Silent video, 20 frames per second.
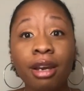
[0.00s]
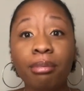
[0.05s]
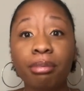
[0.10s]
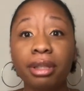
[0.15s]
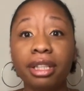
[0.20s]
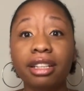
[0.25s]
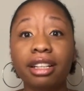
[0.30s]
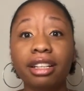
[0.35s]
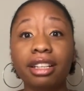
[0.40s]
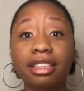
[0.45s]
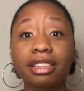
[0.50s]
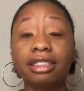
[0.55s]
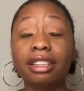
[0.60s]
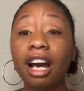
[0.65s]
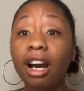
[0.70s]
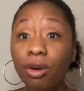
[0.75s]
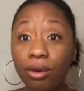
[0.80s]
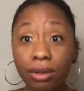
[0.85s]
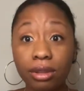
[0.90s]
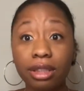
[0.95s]
because
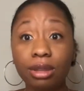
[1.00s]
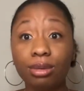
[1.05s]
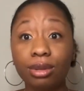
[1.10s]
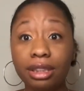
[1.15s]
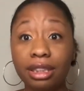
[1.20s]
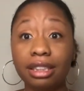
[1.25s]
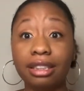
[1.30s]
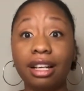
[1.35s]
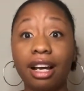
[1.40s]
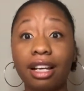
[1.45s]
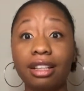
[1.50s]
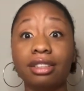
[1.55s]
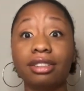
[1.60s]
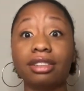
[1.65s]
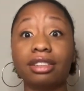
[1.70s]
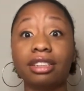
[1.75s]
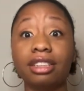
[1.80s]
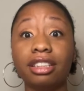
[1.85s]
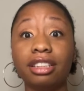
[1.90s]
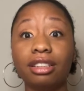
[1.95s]
not only was it not a
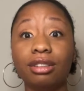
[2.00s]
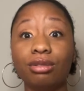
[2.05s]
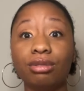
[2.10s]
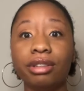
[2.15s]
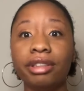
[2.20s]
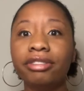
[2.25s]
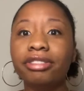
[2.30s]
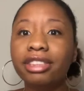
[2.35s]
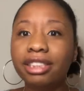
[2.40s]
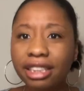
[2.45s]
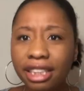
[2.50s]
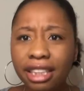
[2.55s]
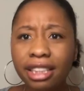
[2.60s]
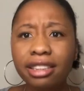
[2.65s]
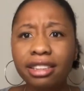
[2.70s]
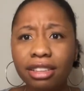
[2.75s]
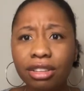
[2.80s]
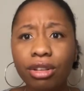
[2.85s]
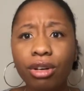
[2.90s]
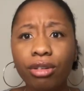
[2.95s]
look, we've
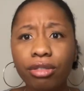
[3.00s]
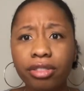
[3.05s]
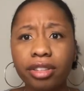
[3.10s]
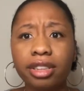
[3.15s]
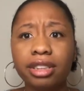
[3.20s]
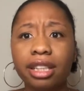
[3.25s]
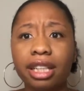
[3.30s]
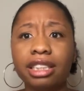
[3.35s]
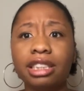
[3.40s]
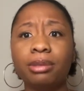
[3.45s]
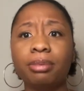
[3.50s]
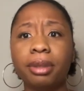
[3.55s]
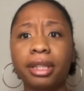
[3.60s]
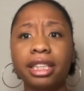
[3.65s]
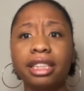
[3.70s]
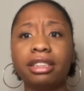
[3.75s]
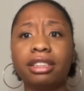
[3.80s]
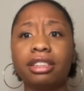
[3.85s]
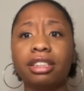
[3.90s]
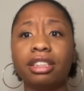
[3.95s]
seen an oversized
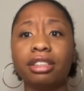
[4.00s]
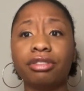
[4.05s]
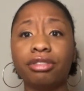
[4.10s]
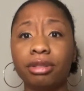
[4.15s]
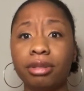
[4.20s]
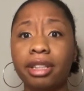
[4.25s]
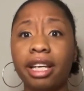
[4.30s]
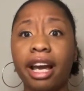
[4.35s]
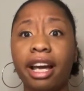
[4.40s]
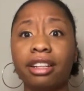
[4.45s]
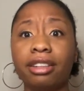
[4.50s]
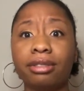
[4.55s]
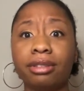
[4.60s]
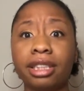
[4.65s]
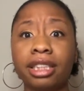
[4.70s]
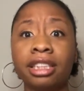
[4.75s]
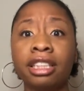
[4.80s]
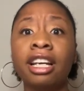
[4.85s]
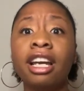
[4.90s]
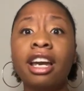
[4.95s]
blazer from
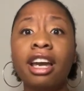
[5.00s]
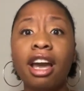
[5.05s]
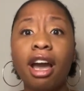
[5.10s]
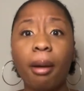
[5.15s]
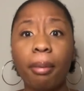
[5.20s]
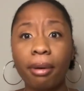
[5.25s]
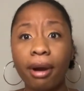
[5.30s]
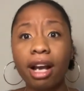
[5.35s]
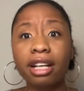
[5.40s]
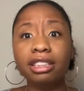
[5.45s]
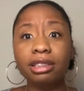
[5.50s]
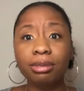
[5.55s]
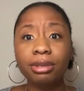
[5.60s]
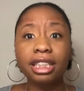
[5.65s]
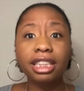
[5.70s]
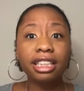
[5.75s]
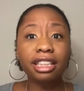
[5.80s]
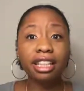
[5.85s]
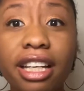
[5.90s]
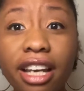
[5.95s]
Catherine
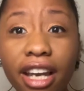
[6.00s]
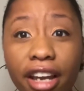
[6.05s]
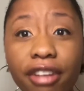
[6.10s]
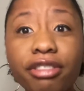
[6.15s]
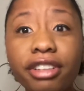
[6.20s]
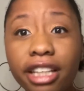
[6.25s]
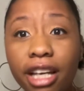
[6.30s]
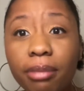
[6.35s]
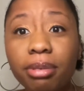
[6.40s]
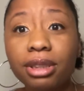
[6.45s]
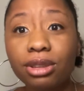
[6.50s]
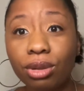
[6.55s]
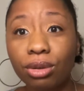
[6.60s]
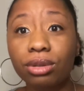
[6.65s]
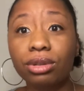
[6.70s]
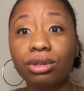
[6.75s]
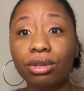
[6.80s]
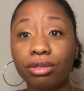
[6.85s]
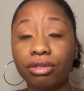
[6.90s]
approximately every episode so